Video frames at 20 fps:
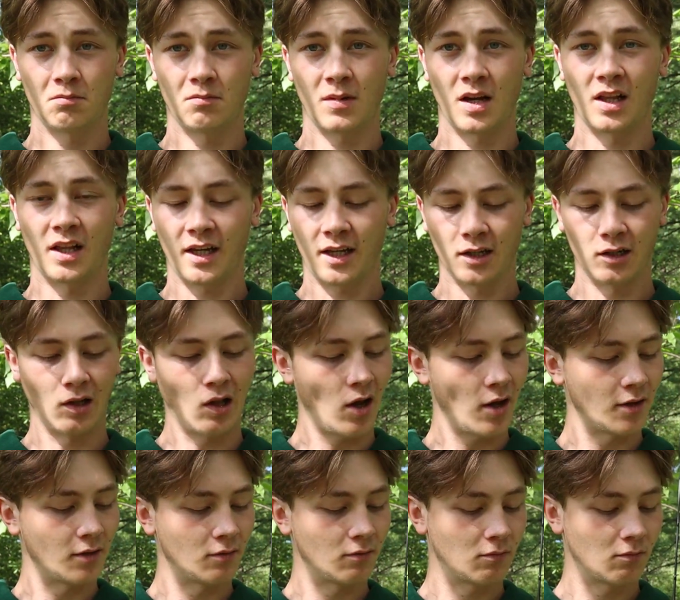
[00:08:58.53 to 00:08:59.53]
I like it a
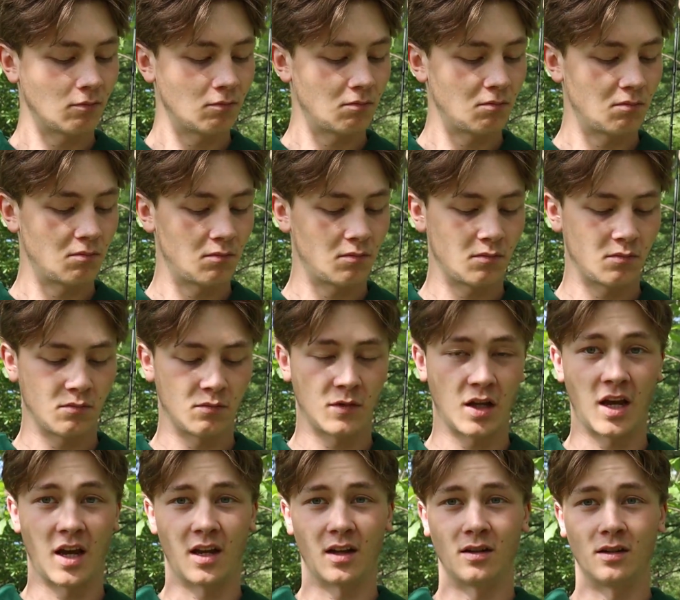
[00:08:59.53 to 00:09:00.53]
lot,
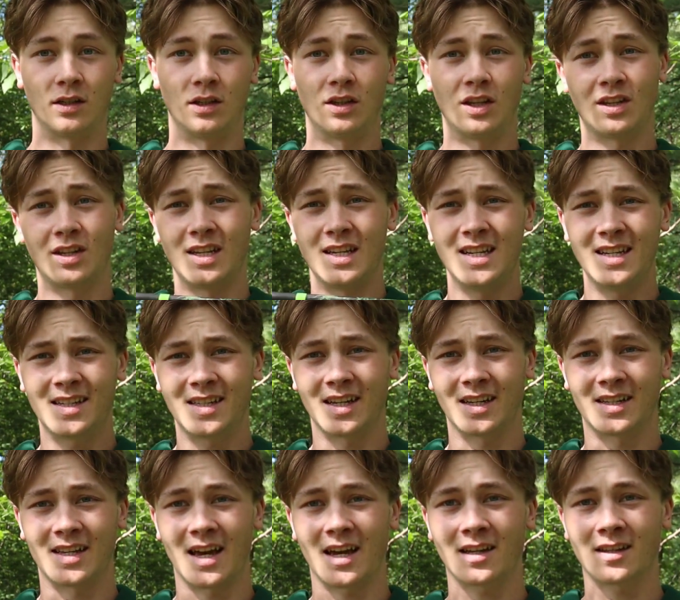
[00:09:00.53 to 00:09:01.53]
and this
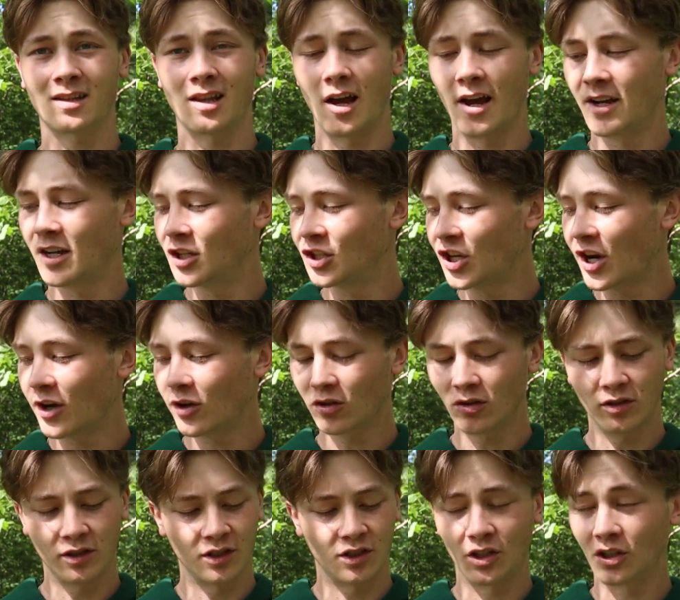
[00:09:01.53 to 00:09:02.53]
E6X line in
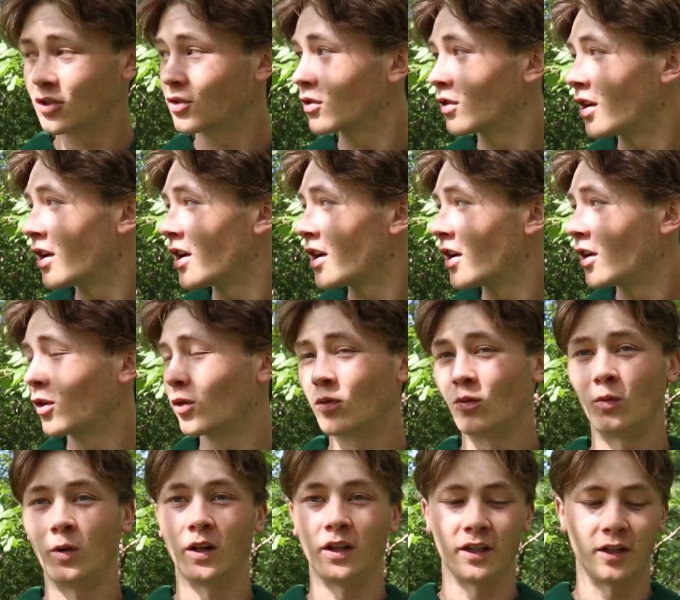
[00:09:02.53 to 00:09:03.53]
general is just
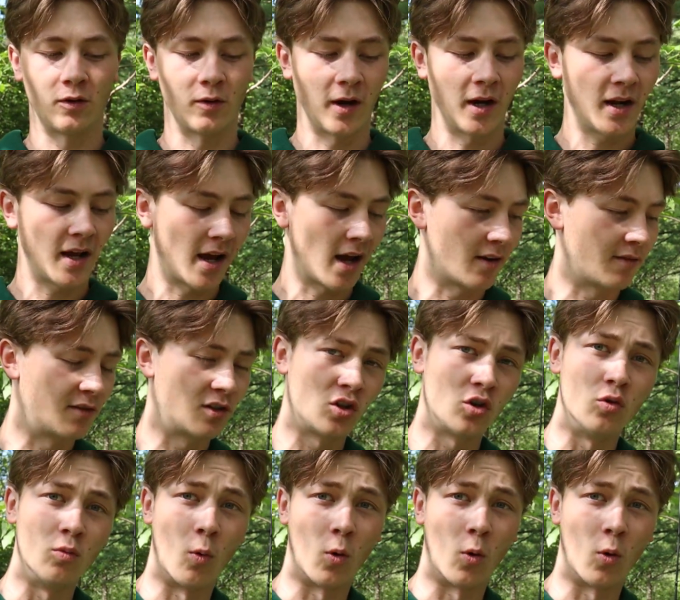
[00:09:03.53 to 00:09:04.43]
really great. I have 2